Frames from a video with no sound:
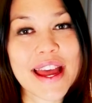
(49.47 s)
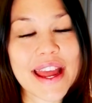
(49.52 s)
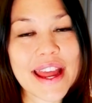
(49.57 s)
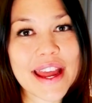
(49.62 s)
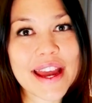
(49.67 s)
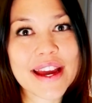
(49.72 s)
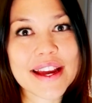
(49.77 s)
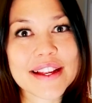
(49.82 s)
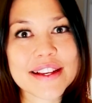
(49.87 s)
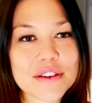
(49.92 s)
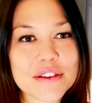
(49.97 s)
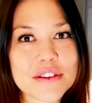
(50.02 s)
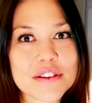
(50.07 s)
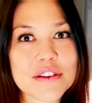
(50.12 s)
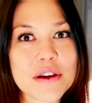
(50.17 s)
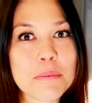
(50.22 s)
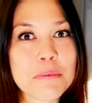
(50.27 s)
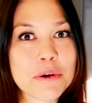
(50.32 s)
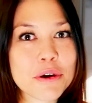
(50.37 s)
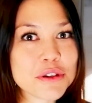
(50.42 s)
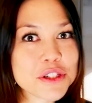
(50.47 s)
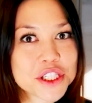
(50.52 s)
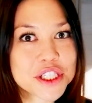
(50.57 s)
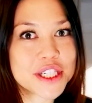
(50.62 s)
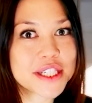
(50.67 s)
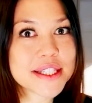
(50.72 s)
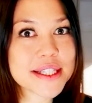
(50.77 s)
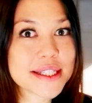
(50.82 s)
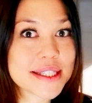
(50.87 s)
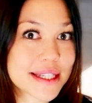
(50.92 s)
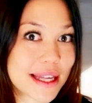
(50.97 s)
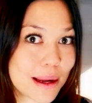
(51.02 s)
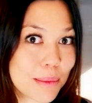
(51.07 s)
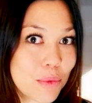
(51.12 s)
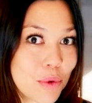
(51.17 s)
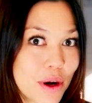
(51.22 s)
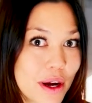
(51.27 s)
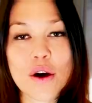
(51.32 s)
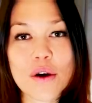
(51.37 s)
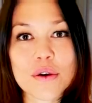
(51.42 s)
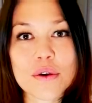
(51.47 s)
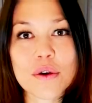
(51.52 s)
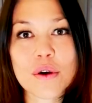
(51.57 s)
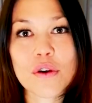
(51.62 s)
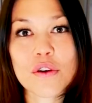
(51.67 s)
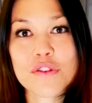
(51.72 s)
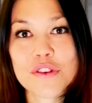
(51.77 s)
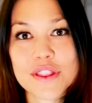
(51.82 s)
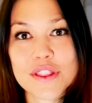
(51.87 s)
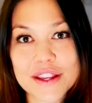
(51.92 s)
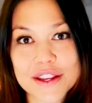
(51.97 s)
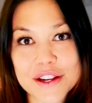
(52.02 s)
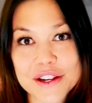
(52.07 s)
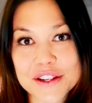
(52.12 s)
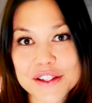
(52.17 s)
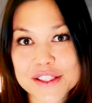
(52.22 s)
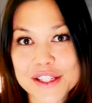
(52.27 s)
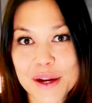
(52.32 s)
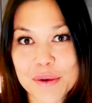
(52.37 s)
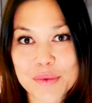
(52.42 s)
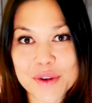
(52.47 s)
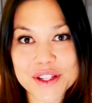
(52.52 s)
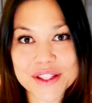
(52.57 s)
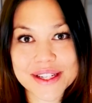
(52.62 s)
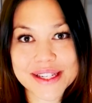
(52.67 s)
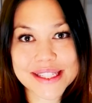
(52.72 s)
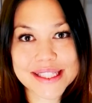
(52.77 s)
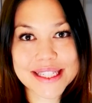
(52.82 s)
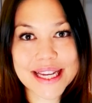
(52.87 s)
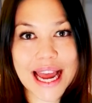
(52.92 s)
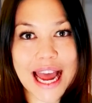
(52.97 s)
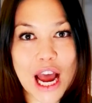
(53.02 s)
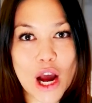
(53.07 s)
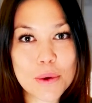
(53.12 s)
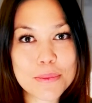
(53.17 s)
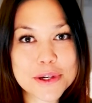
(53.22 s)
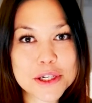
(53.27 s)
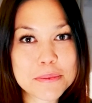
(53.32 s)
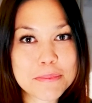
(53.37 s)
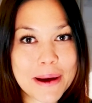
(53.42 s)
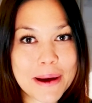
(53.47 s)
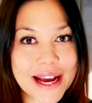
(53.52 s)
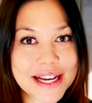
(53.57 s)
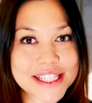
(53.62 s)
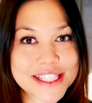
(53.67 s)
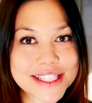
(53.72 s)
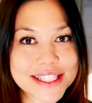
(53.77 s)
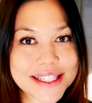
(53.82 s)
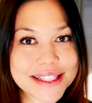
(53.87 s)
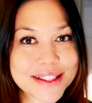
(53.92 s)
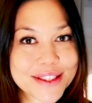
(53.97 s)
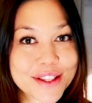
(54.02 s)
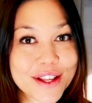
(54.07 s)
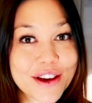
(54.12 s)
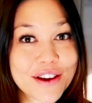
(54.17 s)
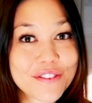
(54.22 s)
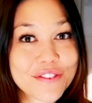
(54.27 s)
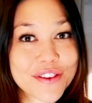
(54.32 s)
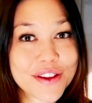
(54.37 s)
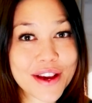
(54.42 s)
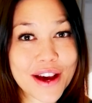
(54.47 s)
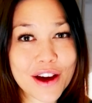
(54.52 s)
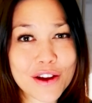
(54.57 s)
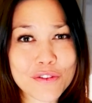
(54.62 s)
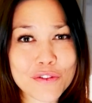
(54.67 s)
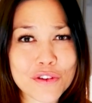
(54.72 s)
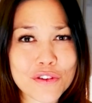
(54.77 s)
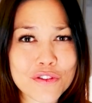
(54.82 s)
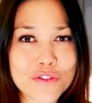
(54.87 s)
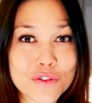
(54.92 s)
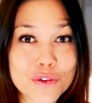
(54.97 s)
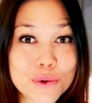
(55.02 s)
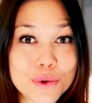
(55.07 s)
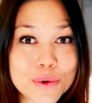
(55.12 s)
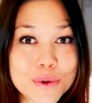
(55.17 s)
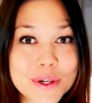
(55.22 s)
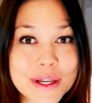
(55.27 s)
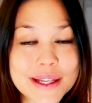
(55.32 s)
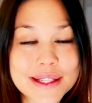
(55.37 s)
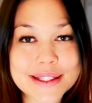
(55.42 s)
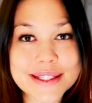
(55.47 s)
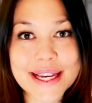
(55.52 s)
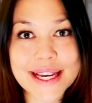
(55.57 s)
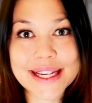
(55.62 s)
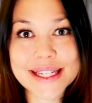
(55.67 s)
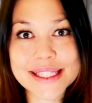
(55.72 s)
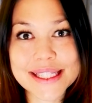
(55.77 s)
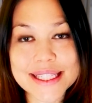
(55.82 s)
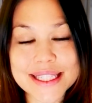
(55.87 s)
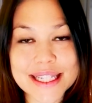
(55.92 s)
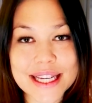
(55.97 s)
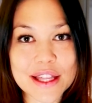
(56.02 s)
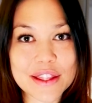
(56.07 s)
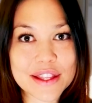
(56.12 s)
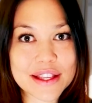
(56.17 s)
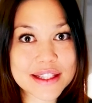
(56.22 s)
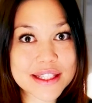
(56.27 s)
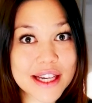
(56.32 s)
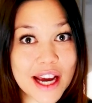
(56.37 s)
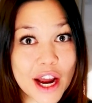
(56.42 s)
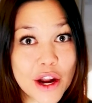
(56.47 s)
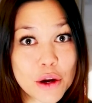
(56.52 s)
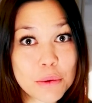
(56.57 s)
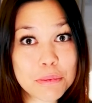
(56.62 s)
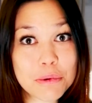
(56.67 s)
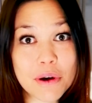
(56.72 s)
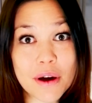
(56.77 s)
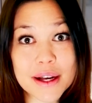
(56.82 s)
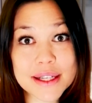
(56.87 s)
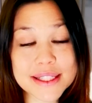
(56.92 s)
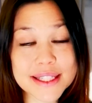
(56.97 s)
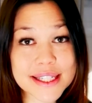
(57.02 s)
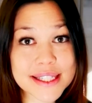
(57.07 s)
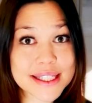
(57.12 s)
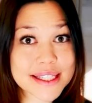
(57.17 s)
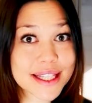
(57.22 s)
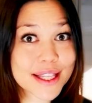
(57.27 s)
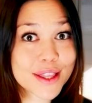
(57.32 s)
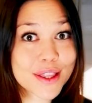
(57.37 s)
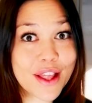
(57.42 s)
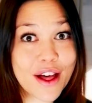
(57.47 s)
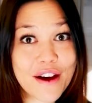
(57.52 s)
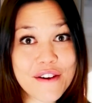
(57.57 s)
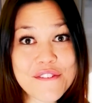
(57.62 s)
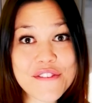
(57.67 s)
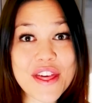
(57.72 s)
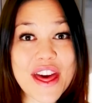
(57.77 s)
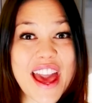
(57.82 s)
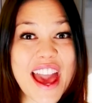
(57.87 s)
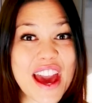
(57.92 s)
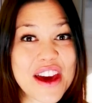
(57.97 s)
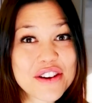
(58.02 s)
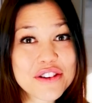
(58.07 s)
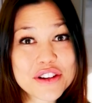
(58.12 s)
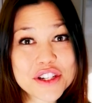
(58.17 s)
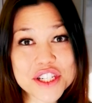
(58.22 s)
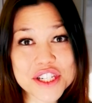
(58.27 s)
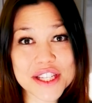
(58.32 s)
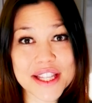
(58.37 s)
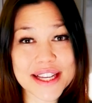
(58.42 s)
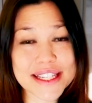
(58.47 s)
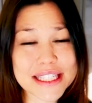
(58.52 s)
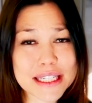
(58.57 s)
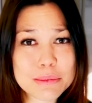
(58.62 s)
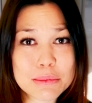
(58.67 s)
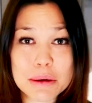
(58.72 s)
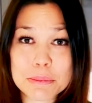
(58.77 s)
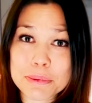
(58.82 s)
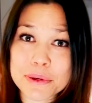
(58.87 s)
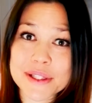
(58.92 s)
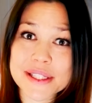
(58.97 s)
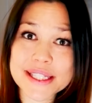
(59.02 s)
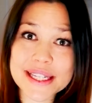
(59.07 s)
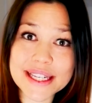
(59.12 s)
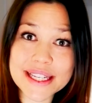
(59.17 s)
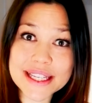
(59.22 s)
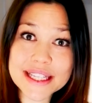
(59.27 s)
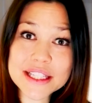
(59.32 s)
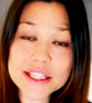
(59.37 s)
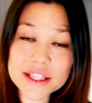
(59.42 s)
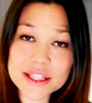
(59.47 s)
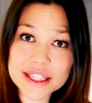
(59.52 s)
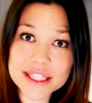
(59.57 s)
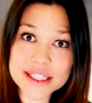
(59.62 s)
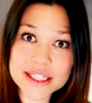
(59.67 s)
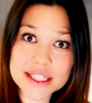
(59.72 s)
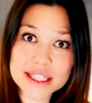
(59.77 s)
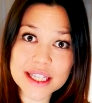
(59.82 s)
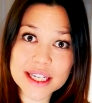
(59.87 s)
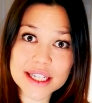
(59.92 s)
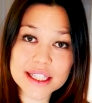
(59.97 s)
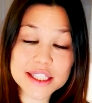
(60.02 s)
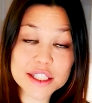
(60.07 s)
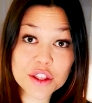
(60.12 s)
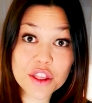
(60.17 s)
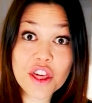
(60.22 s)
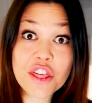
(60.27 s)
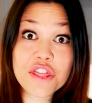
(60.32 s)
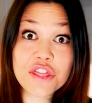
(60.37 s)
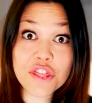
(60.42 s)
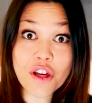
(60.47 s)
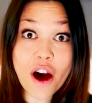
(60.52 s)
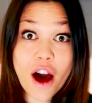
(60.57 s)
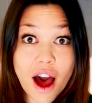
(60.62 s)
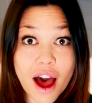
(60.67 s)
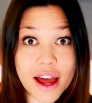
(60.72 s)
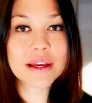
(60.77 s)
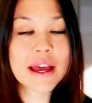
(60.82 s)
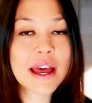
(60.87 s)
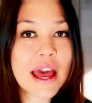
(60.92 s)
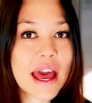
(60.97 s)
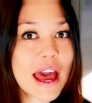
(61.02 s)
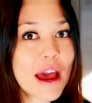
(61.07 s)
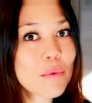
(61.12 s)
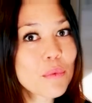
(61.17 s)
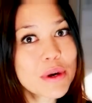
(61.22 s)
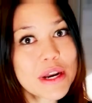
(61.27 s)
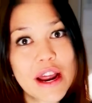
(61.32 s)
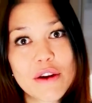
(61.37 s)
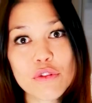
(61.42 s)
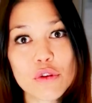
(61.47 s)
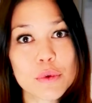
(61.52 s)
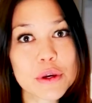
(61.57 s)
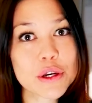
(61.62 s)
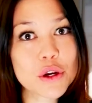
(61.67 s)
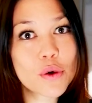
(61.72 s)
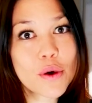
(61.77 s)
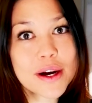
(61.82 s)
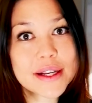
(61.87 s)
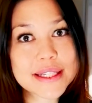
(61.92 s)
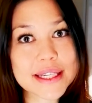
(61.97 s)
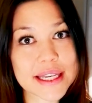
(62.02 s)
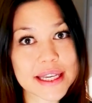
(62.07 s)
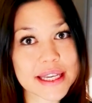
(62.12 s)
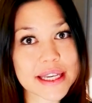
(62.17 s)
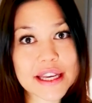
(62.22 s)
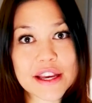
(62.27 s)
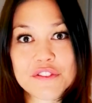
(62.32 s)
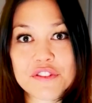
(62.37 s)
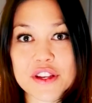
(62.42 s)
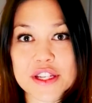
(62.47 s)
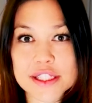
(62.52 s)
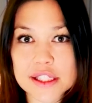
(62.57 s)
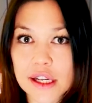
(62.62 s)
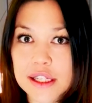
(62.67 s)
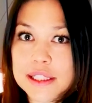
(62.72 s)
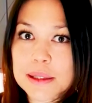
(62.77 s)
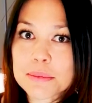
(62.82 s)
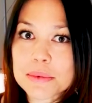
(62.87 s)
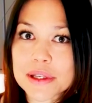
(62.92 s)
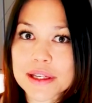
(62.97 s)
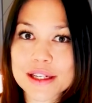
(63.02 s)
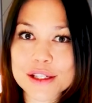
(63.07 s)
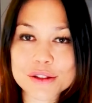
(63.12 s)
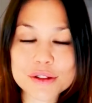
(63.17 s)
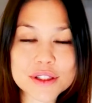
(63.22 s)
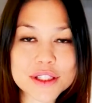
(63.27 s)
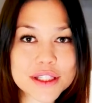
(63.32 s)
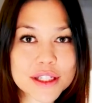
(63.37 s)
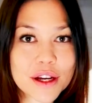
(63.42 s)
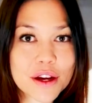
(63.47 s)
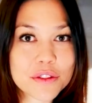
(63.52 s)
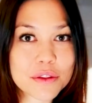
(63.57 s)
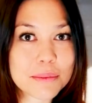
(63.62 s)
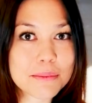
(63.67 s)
and approach it the same way. Over the years, I realized how much passion and love he had for food and tasting and the entire process, the love, the energy that someone puts into these things, the thought whenever we'd go out to eat, if he saw something interesting on the